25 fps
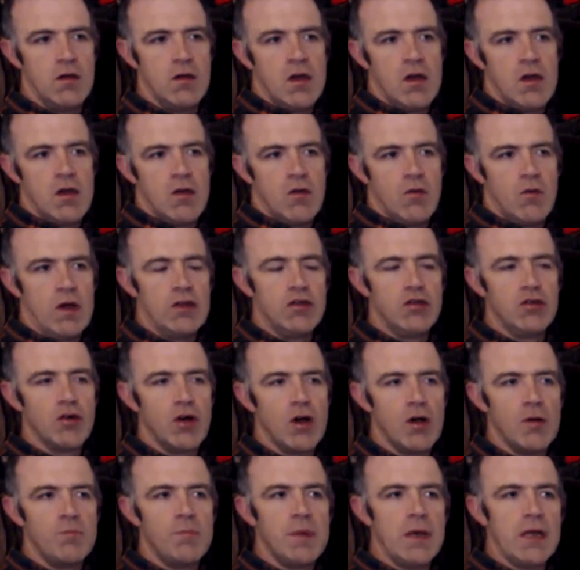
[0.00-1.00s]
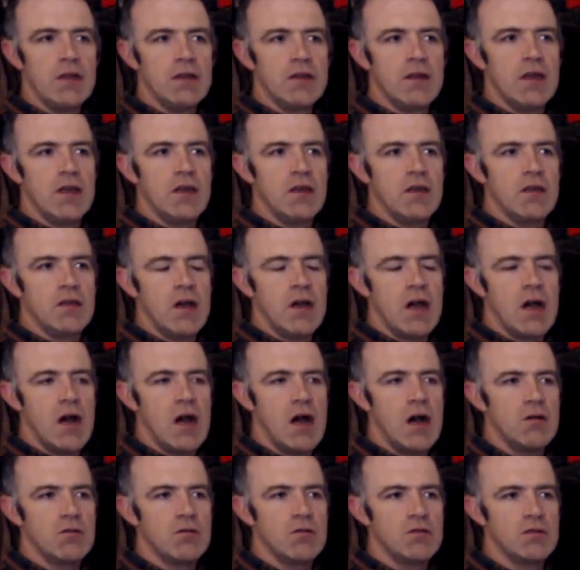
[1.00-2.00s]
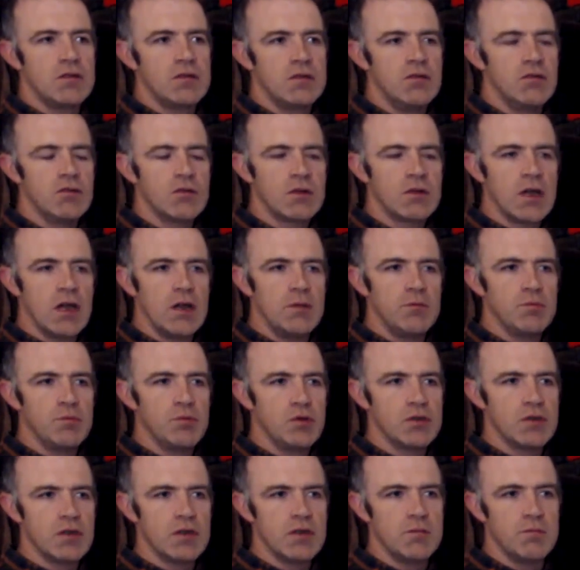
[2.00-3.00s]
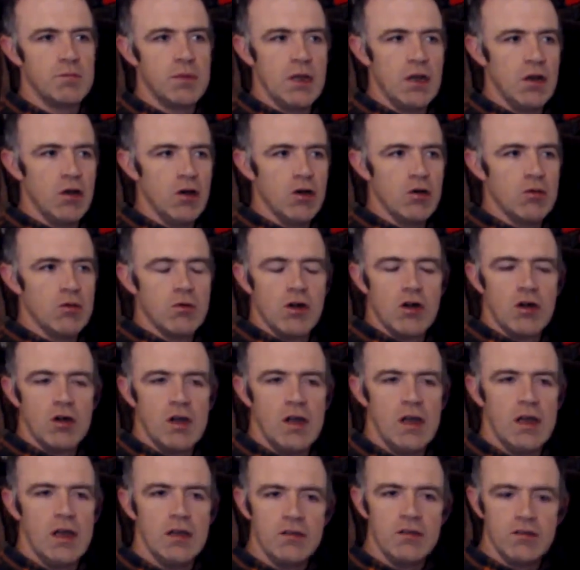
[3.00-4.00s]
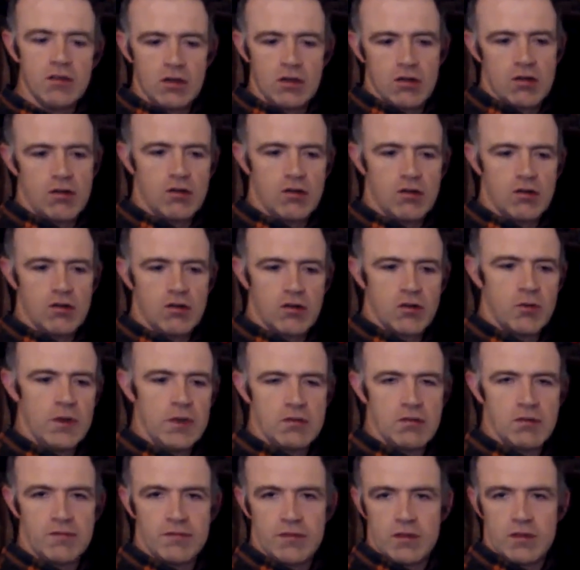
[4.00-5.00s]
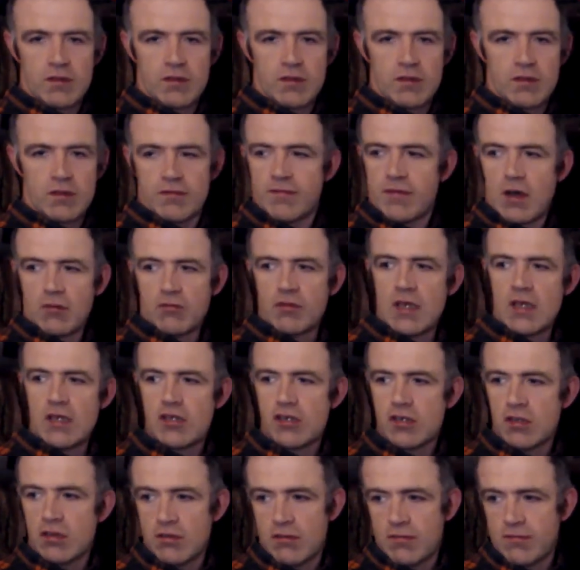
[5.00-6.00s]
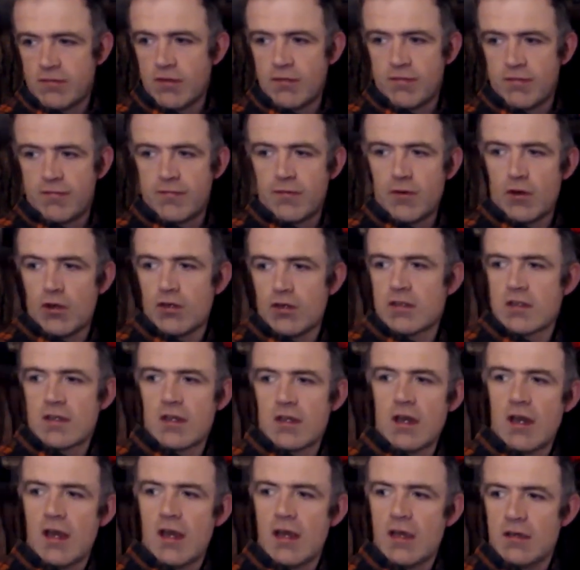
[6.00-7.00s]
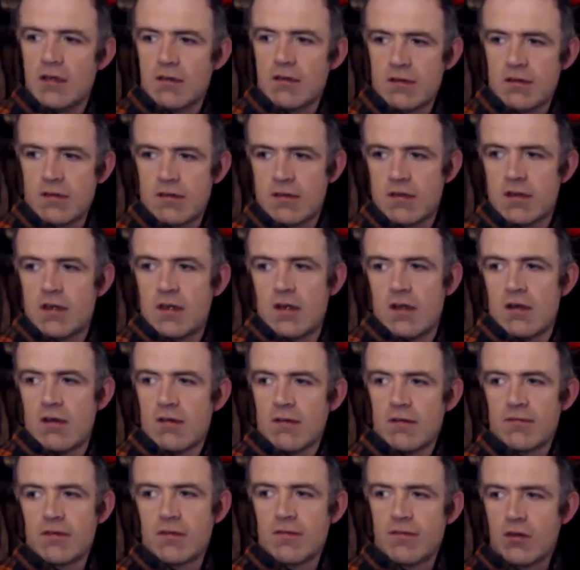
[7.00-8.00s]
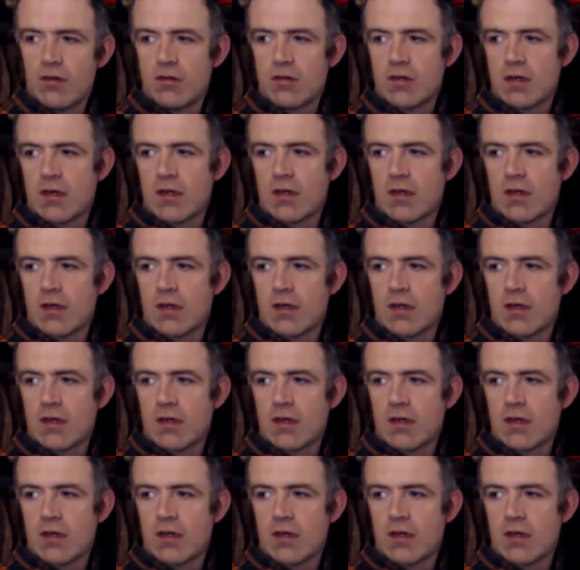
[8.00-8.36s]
when you are building the house, you can put it below or in the concrete of the foundation of the first layer of the flooring.